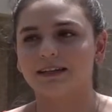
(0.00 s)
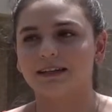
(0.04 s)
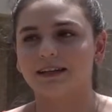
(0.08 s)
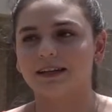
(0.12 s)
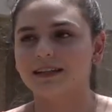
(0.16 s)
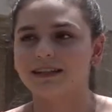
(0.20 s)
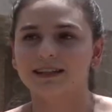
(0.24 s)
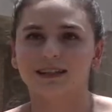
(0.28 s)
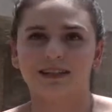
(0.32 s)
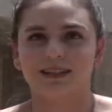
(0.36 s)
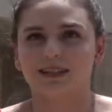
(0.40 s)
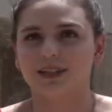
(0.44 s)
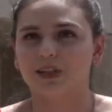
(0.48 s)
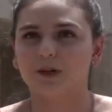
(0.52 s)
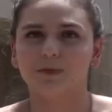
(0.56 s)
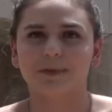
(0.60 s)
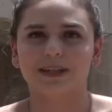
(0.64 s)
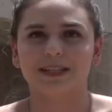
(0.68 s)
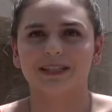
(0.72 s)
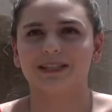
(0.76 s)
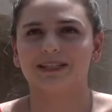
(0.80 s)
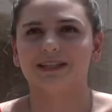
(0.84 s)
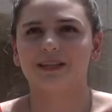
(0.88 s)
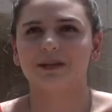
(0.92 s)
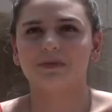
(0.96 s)
it's still
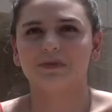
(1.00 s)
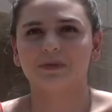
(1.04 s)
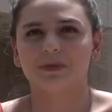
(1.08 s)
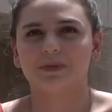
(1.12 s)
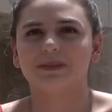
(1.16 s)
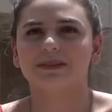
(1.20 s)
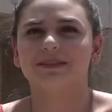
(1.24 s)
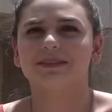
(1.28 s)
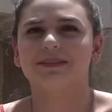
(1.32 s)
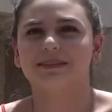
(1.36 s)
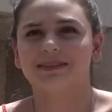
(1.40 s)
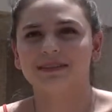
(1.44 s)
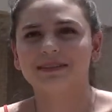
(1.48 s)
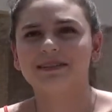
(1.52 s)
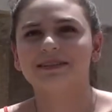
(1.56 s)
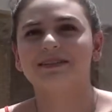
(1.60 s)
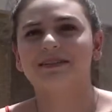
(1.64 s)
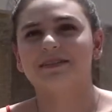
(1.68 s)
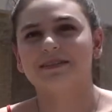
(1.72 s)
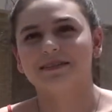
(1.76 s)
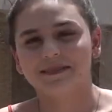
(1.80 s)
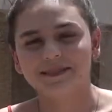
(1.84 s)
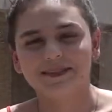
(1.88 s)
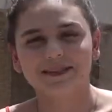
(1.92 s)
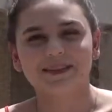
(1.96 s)
messed up.
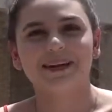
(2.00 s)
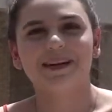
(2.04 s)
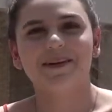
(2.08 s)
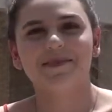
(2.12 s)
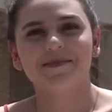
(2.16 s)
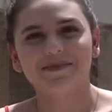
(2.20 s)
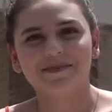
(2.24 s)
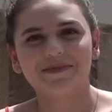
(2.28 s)
So yeah.